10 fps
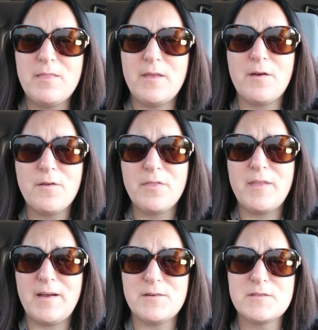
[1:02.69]
They're
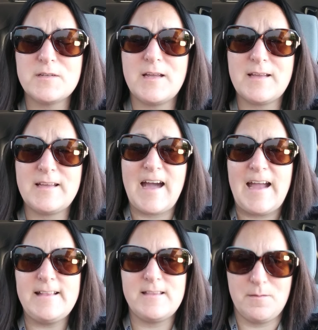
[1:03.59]
there to
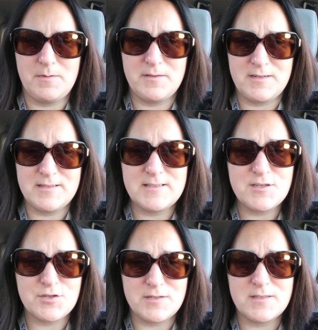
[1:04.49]
guide them in the
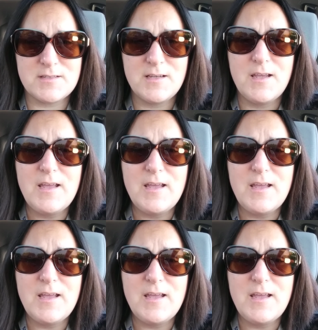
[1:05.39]
decisions.